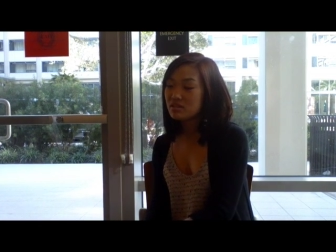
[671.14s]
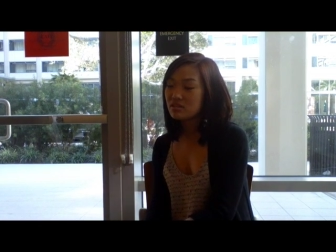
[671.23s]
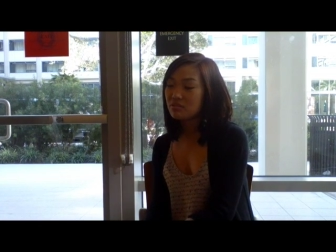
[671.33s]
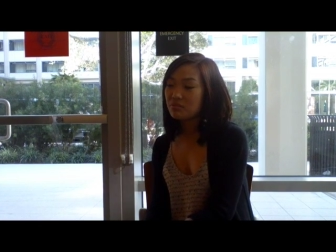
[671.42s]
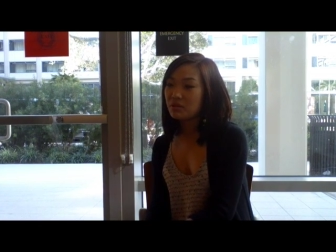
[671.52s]

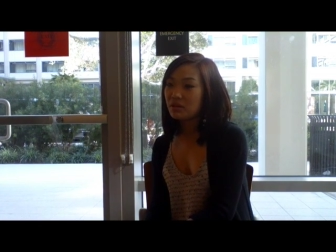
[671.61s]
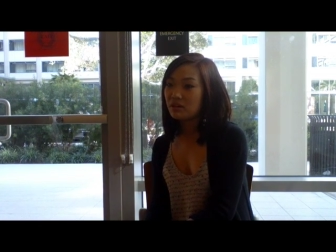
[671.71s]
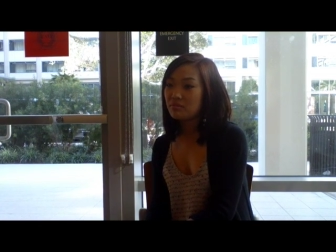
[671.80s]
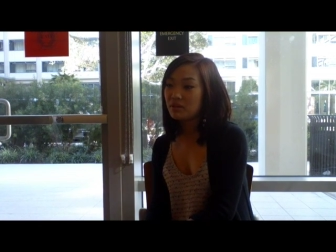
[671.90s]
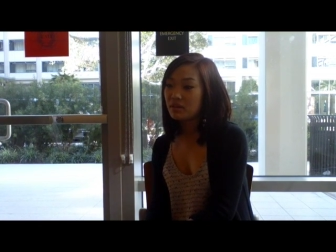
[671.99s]
So we kind
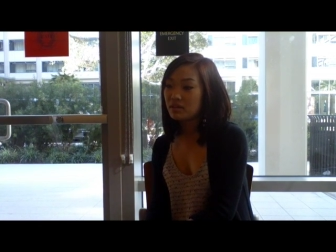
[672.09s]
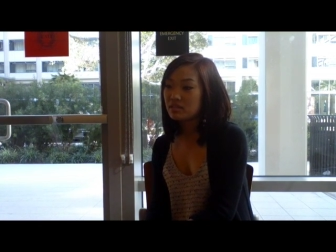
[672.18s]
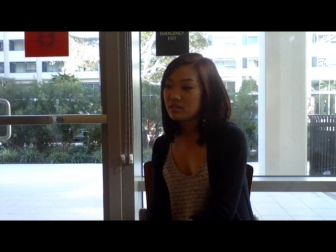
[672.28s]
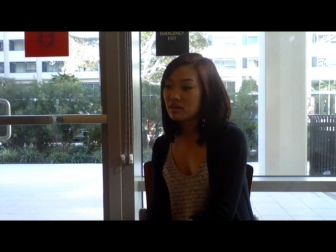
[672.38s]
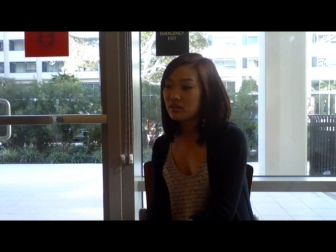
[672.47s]
of butt
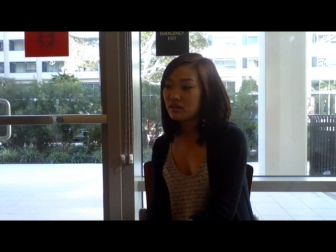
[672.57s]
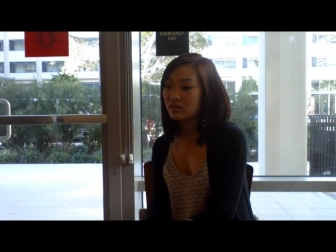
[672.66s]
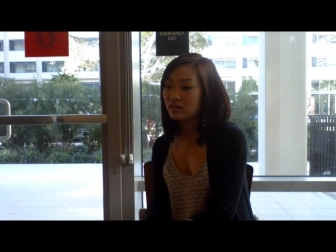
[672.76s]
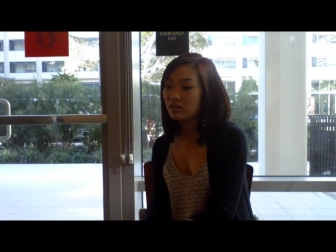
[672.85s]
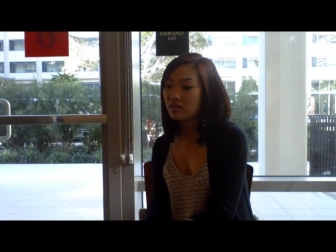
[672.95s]
heads there.
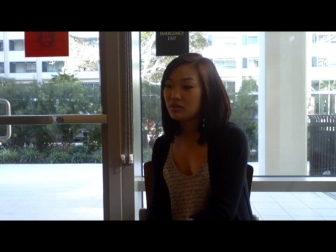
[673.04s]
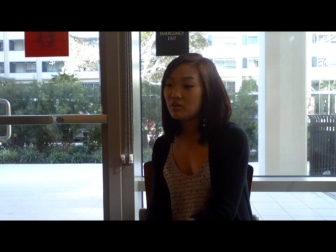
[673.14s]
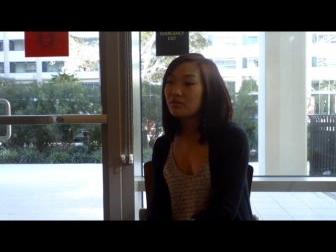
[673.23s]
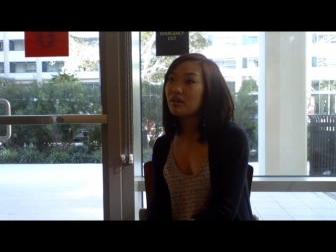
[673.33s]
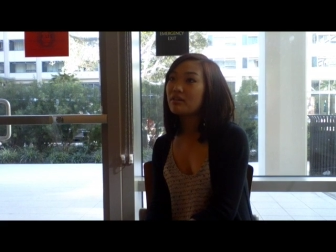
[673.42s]
And I
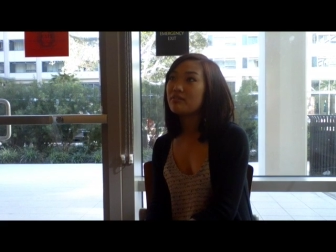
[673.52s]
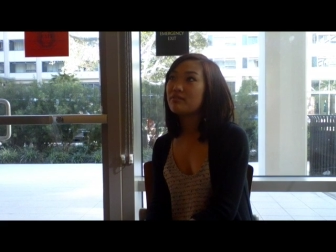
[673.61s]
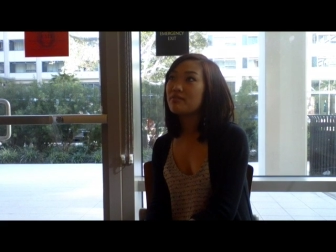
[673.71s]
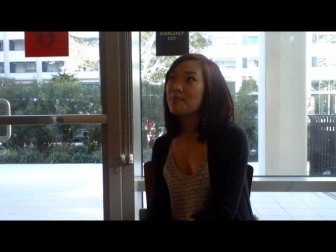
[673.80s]
know a lot of